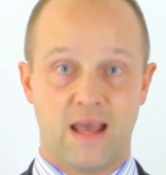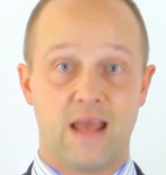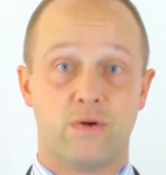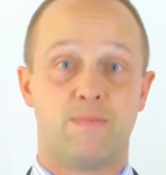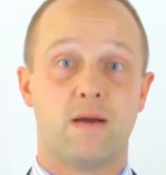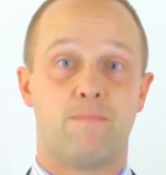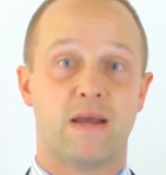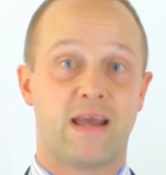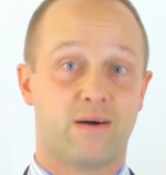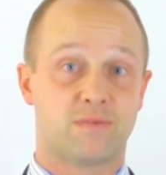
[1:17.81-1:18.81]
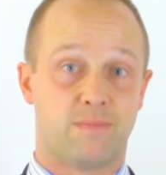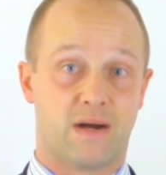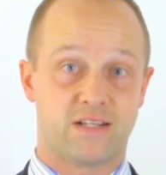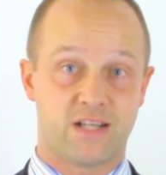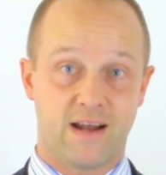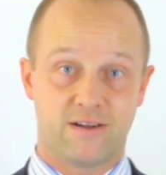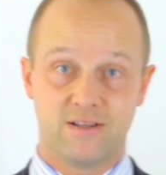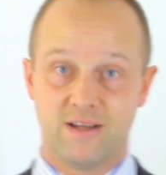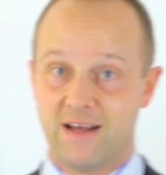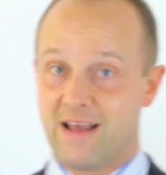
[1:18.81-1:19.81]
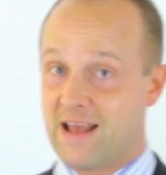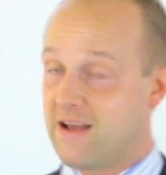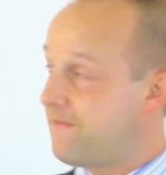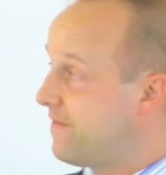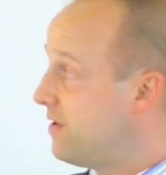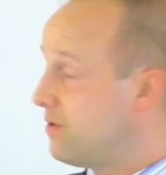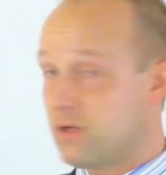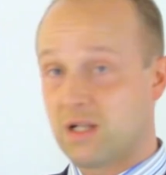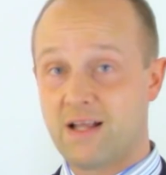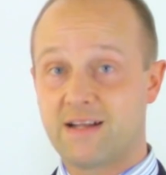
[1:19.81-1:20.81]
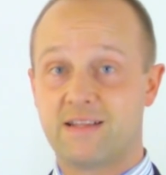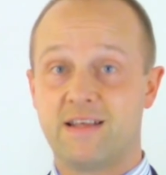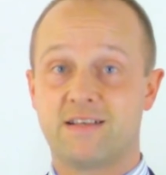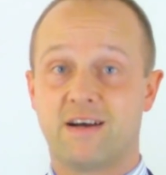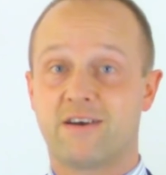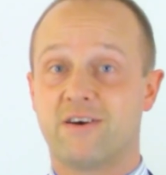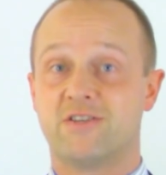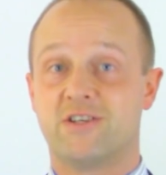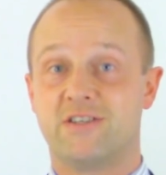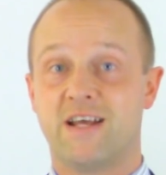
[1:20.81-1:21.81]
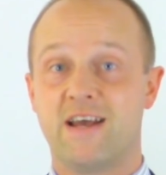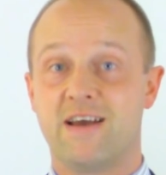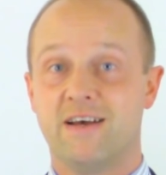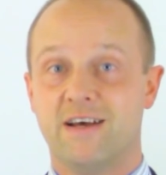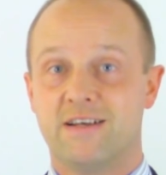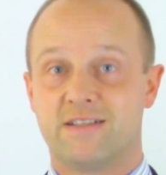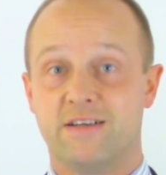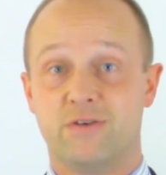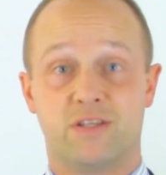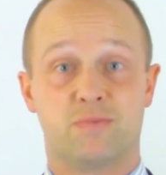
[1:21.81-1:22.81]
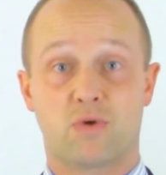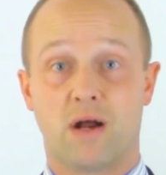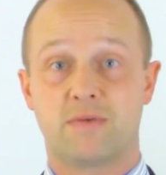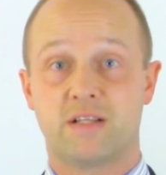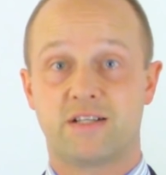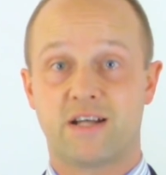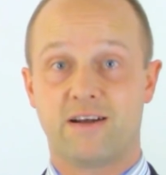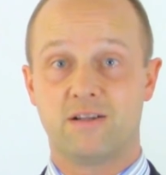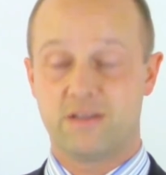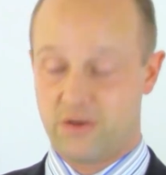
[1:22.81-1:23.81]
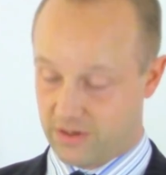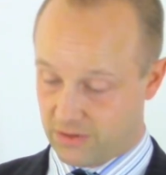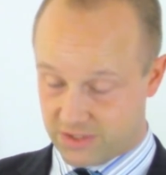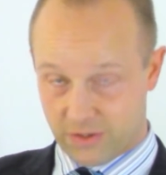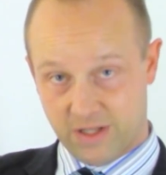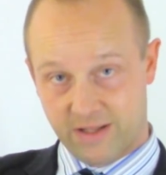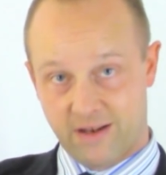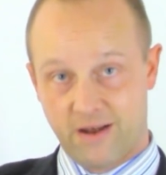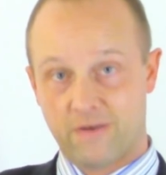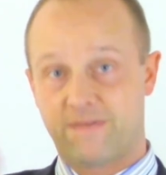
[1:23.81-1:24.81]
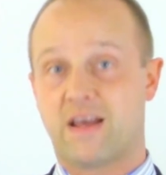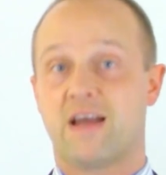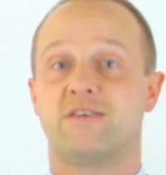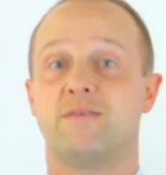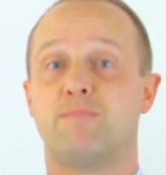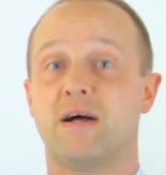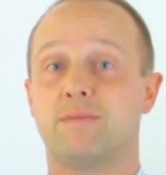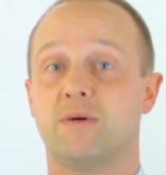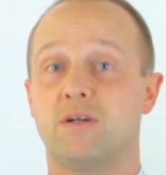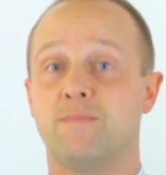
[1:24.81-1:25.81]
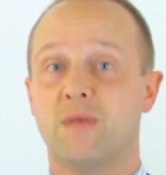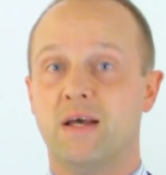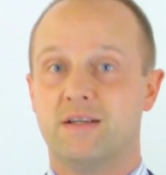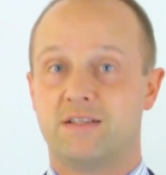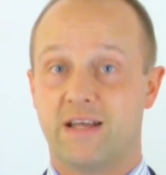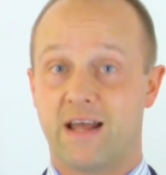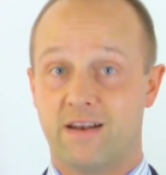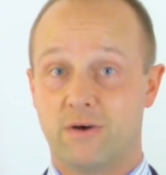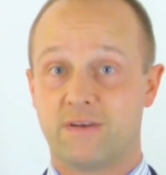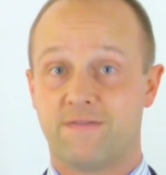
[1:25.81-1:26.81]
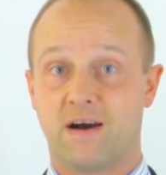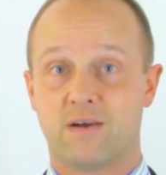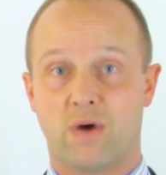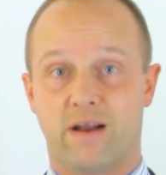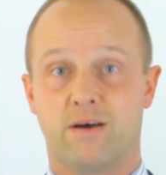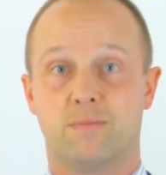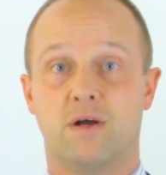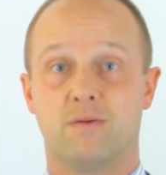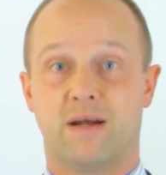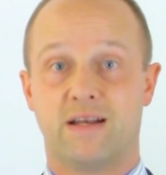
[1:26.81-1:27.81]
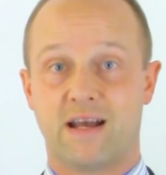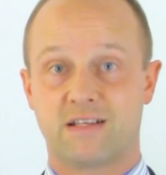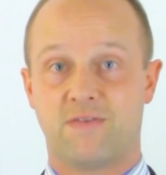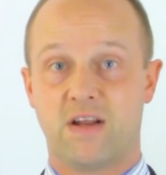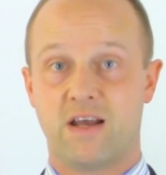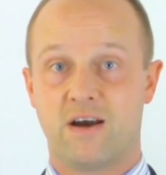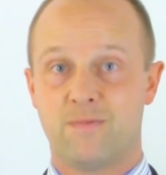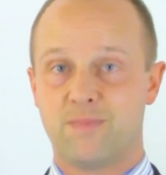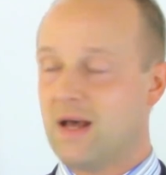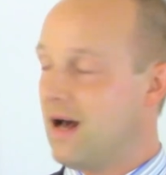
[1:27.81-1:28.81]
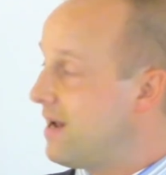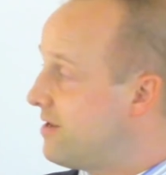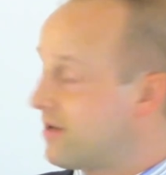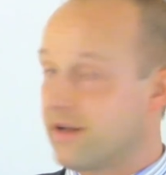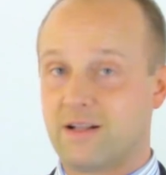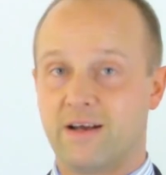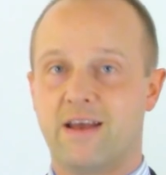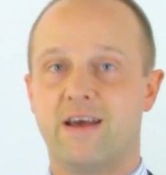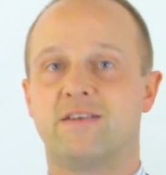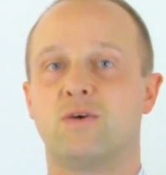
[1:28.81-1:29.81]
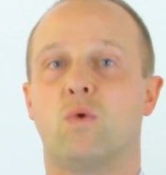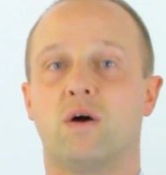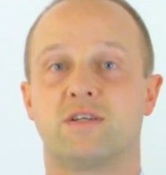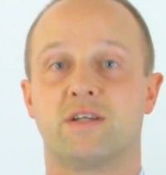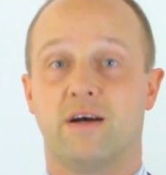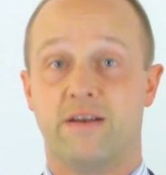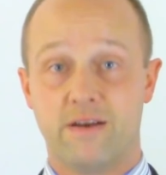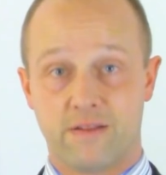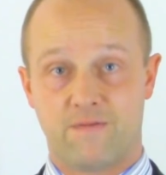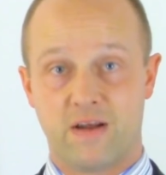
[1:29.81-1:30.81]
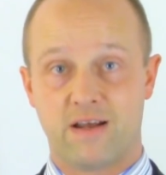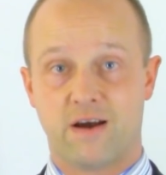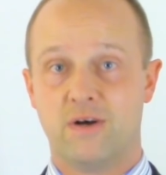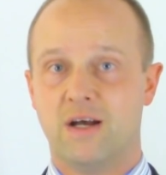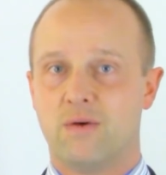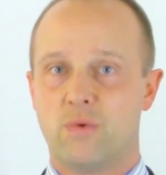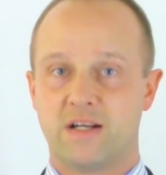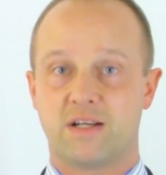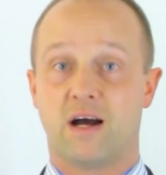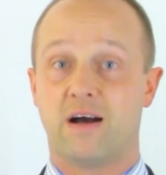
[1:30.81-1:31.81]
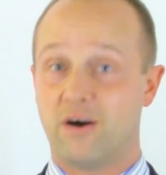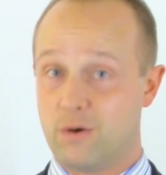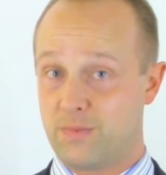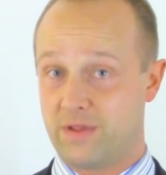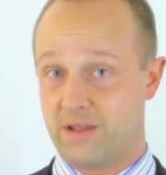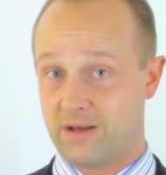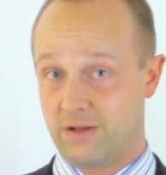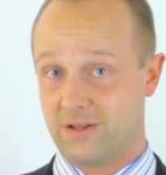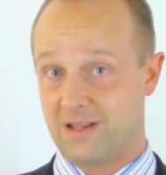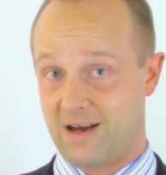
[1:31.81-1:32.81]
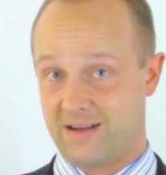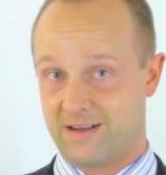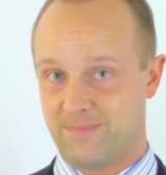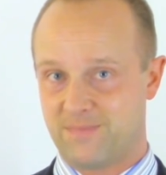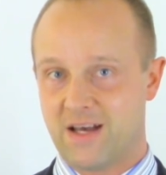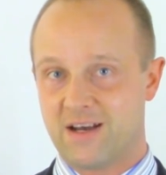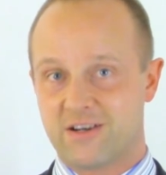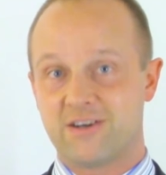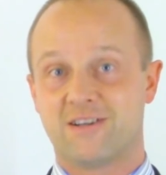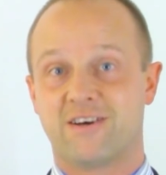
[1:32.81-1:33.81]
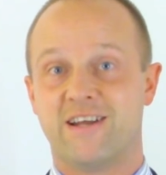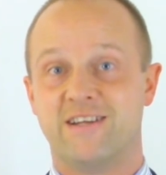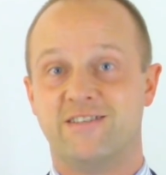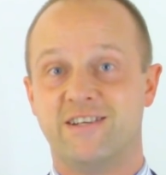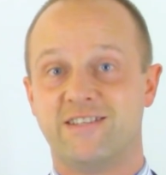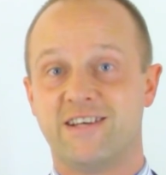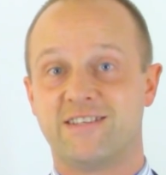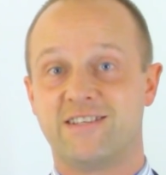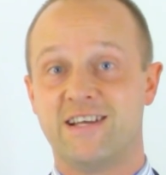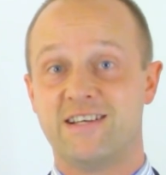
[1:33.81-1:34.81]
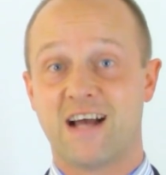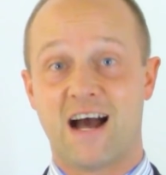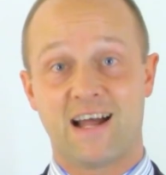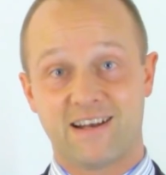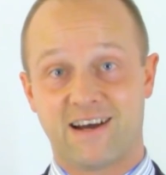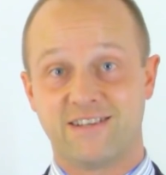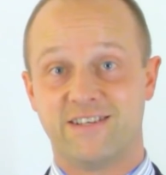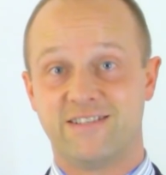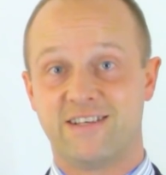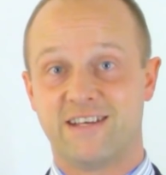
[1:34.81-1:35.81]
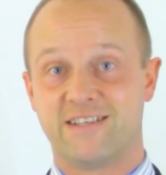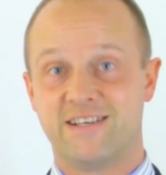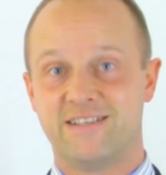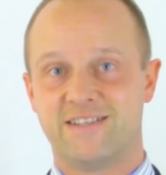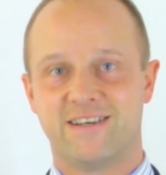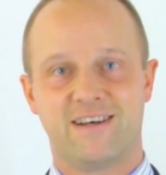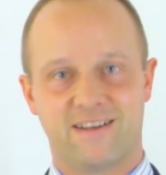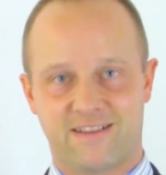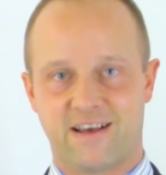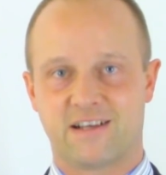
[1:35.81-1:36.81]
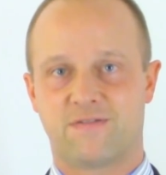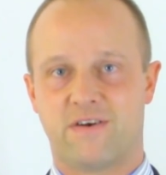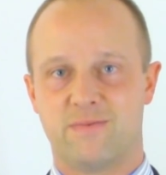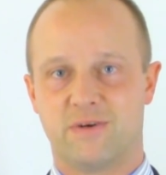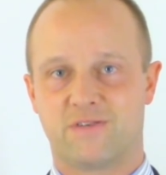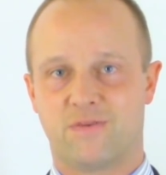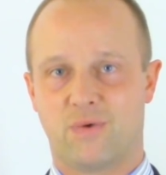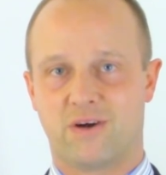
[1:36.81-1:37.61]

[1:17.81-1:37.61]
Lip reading: It would be a big help to my channel if you clicked this icon just here to subscribe to the channel. You can also click the notification bell button to get notified when I upload my next video, and you can click here to watch another video, which I hope that you'll like. Good luck in your GCSEs and IGCSEs, and thanks very much for